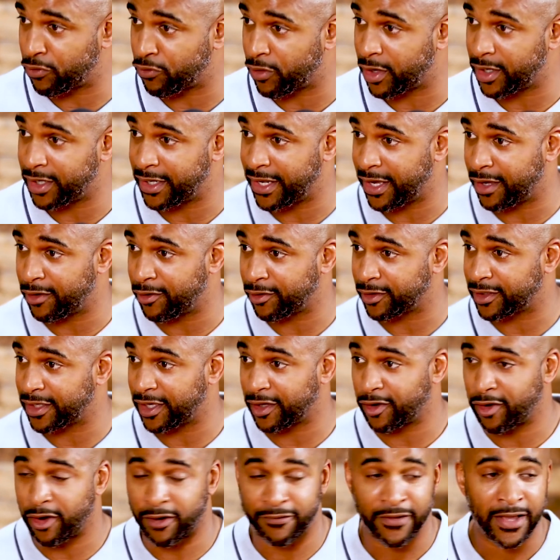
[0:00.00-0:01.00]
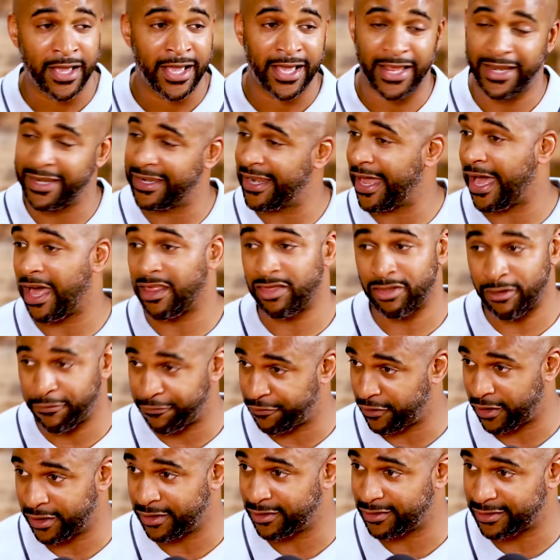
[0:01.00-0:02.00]
running down on kickoff. Not the
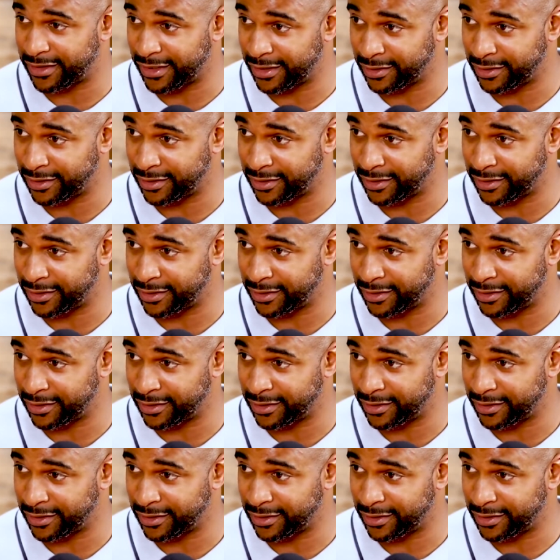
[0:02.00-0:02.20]
funnest thing